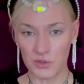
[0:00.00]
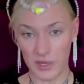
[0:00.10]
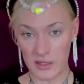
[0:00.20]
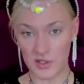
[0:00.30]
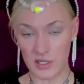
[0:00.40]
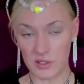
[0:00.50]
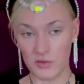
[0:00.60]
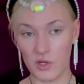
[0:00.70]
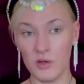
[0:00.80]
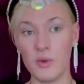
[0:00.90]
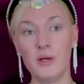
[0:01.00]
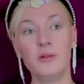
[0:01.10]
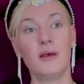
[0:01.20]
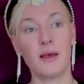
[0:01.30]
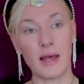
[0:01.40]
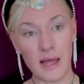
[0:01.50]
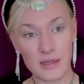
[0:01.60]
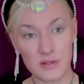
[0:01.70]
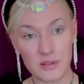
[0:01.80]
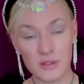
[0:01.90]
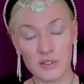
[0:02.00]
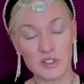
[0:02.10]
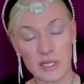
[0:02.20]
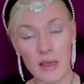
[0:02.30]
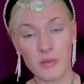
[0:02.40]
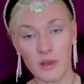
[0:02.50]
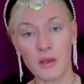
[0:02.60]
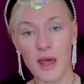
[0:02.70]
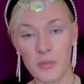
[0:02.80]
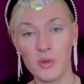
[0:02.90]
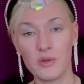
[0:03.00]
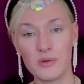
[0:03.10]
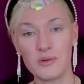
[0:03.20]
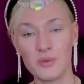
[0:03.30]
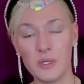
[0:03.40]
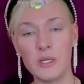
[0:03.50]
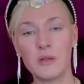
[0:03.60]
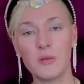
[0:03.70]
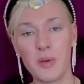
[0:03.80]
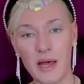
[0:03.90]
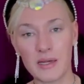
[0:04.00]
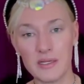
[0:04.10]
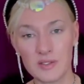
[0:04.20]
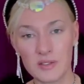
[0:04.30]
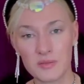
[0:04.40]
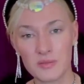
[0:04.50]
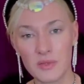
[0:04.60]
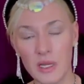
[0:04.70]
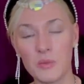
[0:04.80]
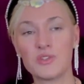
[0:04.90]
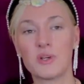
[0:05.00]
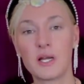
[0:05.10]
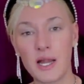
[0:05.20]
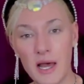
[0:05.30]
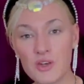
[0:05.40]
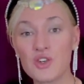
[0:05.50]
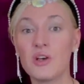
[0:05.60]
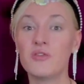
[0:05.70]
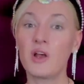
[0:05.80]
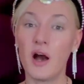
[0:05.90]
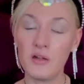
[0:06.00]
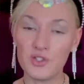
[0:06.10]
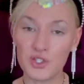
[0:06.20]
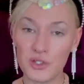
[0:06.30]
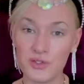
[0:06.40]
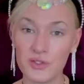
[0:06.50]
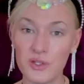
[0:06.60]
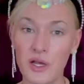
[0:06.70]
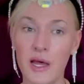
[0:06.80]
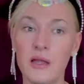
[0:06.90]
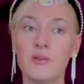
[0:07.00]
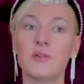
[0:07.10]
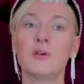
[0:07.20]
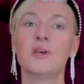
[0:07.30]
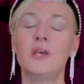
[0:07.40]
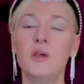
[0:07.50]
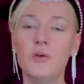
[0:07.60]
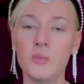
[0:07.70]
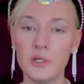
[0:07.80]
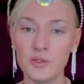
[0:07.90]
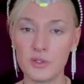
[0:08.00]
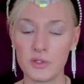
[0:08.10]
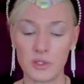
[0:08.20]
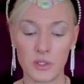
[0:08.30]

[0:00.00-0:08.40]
to that sense of humour. And the same thing happened within the palace. It was a clash of cultures and humours.